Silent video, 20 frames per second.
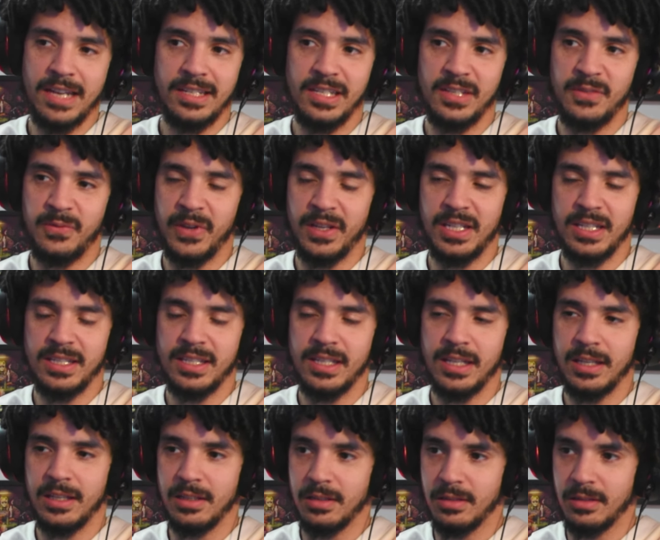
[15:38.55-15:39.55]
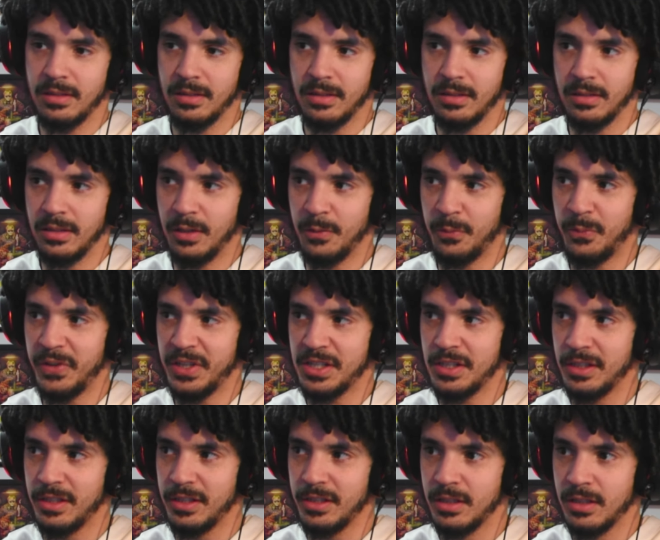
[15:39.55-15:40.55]
she's 50 Cent,
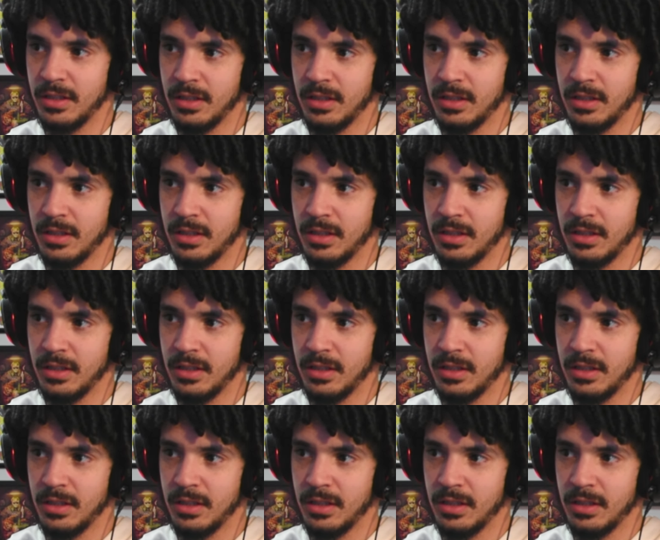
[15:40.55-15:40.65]
officially.